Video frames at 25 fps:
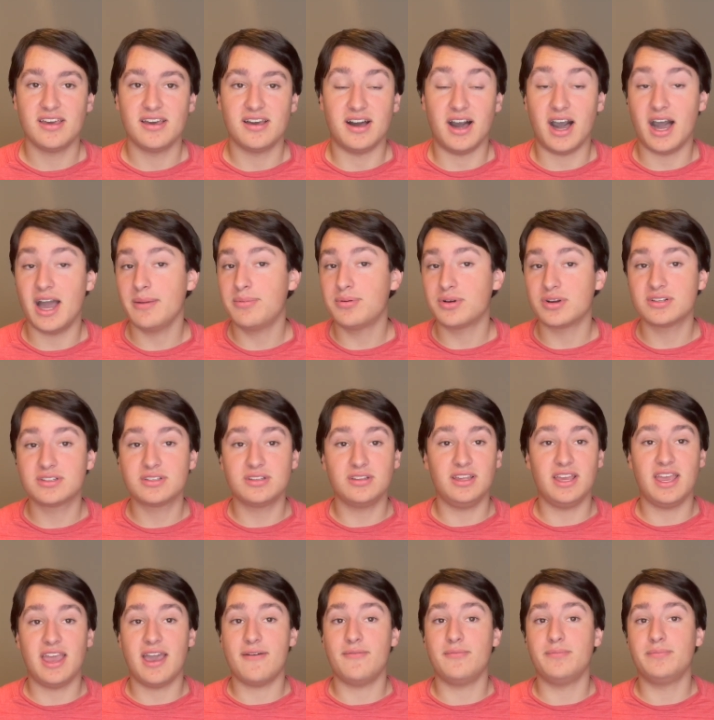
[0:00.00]
I personally
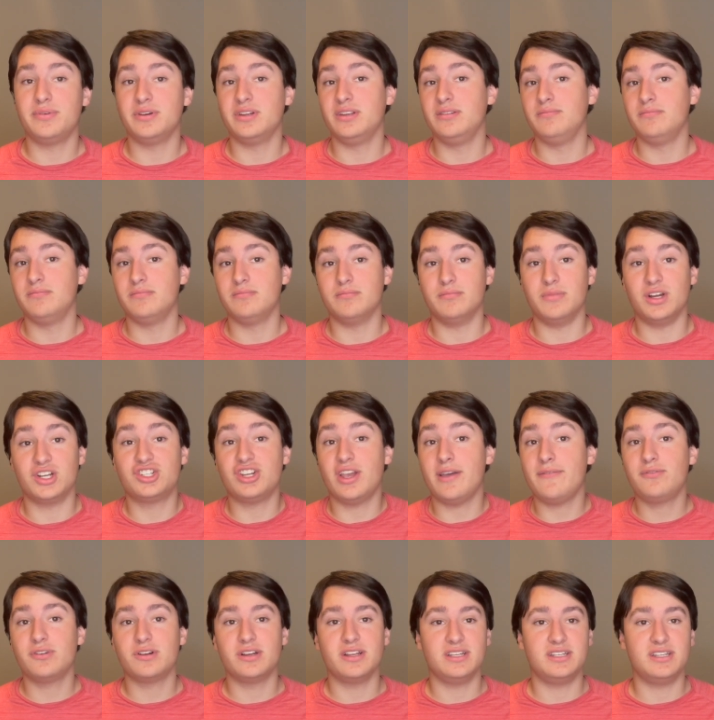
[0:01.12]
haven't put much
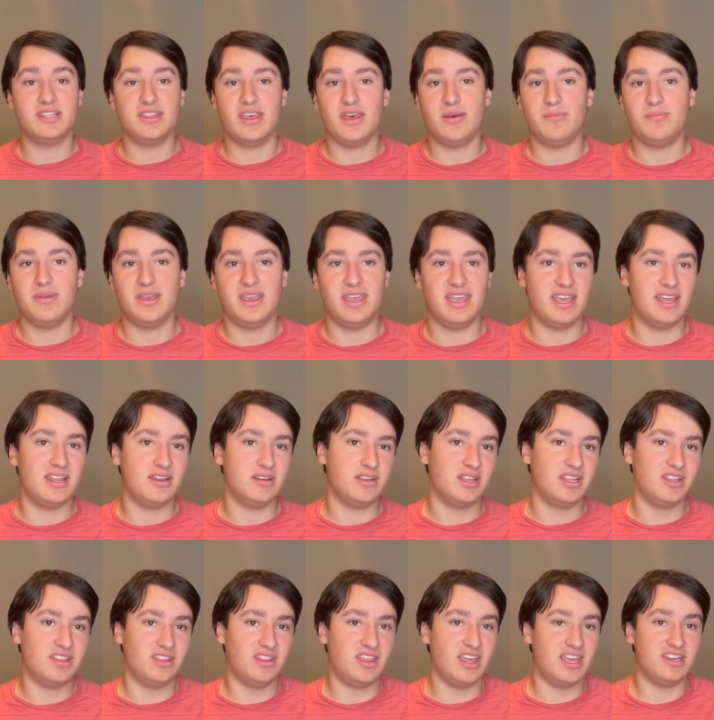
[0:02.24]
effort into them and
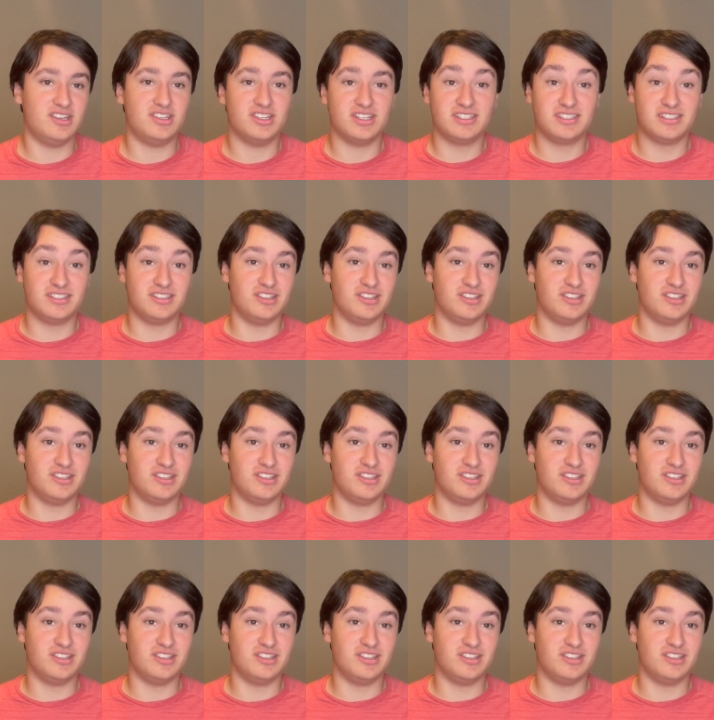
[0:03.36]
they just,